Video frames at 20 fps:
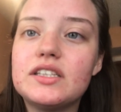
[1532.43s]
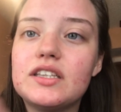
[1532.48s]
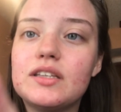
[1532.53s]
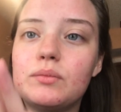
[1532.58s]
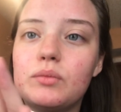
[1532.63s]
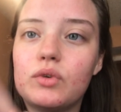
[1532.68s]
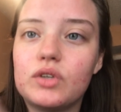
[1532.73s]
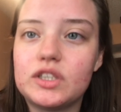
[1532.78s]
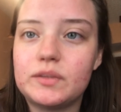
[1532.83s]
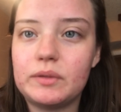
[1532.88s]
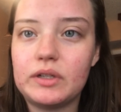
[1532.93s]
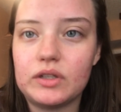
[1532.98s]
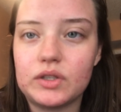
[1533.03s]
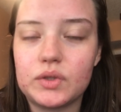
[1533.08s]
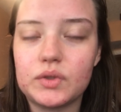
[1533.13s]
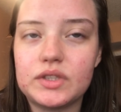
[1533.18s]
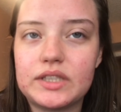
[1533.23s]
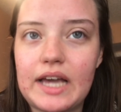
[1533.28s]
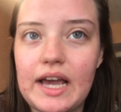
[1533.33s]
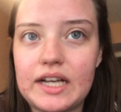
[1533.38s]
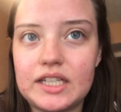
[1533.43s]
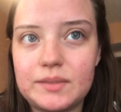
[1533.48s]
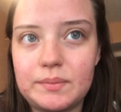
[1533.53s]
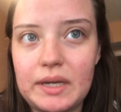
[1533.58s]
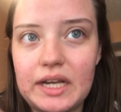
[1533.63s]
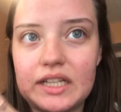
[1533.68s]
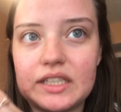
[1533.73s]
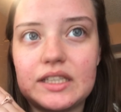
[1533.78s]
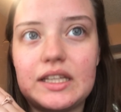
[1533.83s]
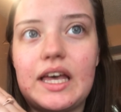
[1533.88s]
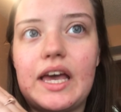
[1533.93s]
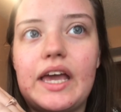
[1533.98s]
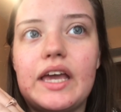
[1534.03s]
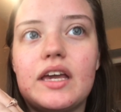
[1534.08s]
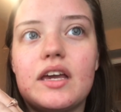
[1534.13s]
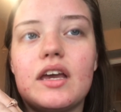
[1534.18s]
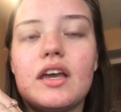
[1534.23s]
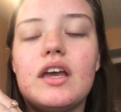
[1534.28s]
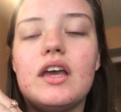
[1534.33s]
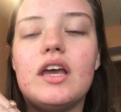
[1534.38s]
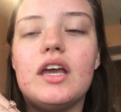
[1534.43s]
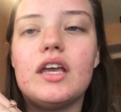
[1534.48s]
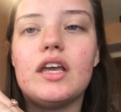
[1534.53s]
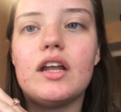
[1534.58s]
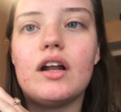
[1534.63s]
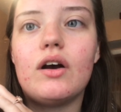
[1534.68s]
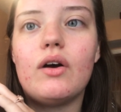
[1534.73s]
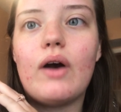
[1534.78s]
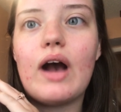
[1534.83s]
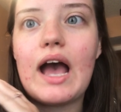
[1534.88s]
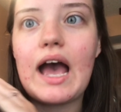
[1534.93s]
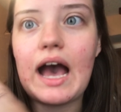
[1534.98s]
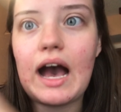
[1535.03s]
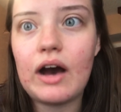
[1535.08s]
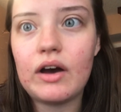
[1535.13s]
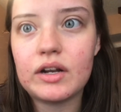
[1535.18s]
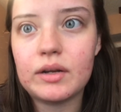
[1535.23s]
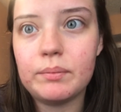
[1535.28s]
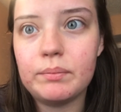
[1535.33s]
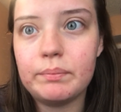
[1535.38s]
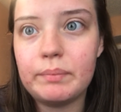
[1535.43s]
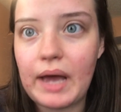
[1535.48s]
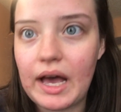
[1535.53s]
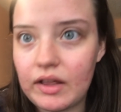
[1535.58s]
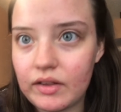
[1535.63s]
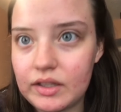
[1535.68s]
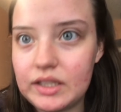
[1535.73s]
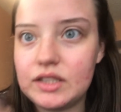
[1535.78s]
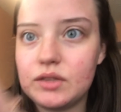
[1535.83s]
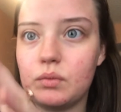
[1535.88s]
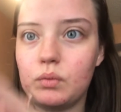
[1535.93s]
the more spiritual aspect, like, you know, how to balance